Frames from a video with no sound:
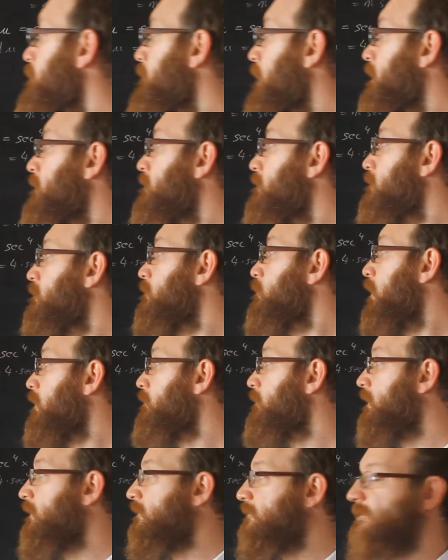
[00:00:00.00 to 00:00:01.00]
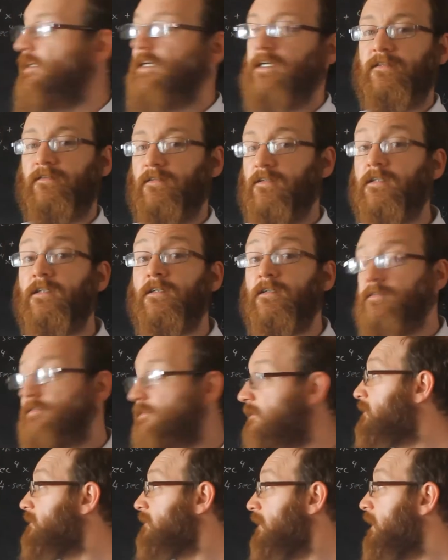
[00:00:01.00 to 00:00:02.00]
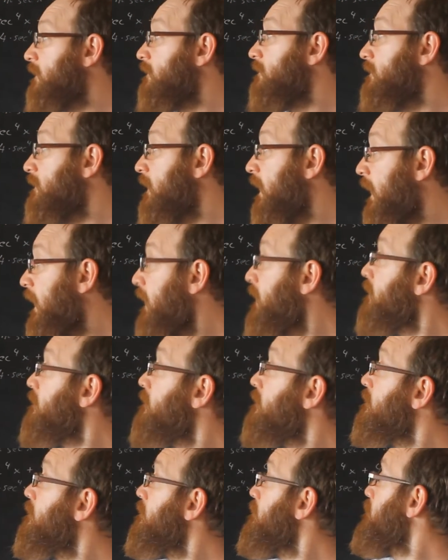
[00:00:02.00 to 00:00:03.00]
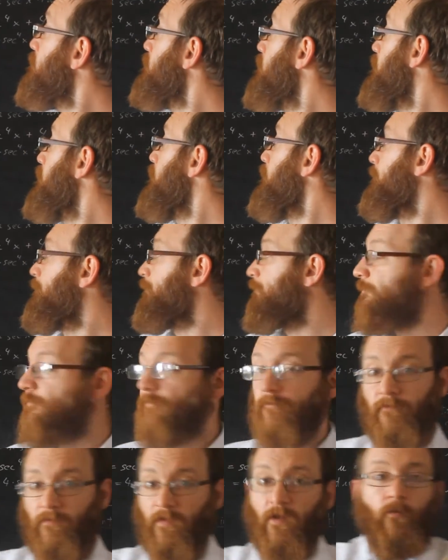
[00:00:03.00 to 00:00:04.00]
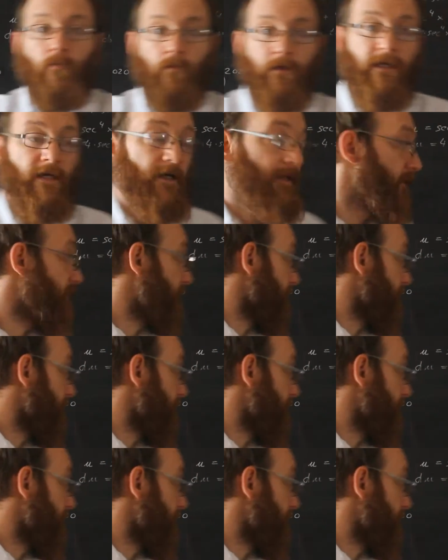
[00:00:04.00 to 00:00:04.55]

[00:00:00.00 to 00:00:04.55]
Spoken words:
minus x is exactly x, so we added